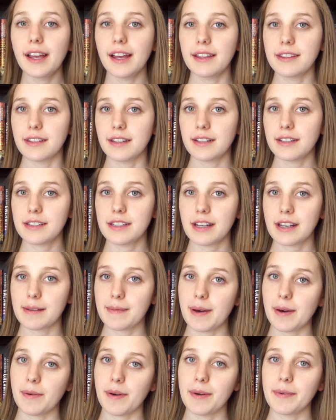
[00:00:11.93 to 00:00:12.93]
and then I'll talk
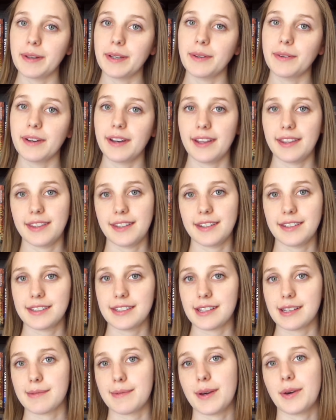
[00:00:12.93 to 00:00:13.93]
about why we do it, and then I'll
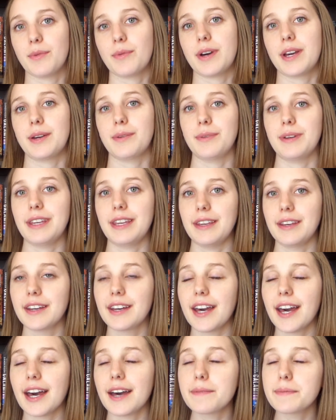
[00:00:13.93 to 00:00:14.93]
talk about why we
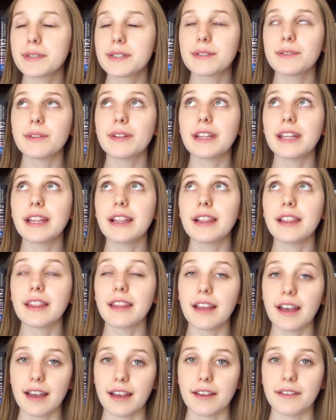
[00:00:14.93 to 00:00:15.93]
absolutely
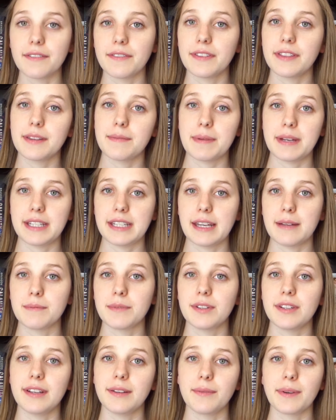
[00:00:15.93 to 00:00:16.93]
love the bedtime
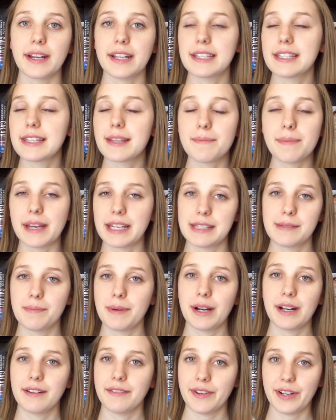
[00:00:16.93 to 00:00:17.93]
routine, why it's the best
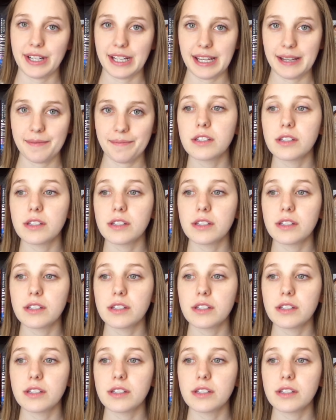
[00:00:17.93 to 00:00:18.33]
part of our day.